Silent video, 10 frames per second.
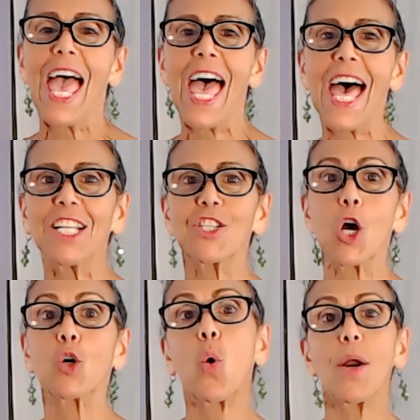And
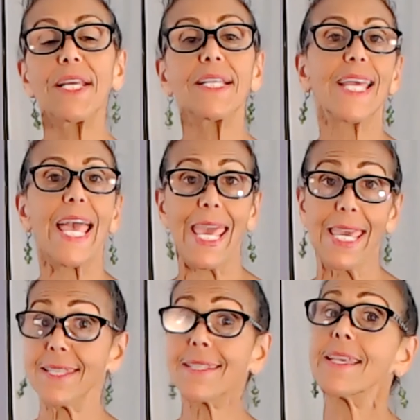according to
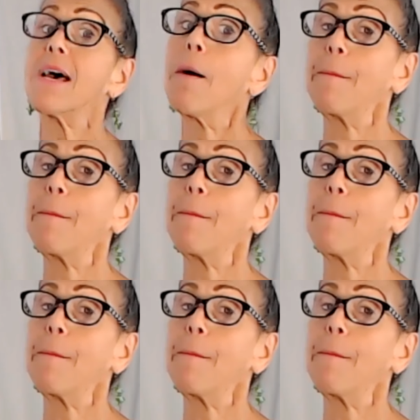ACE,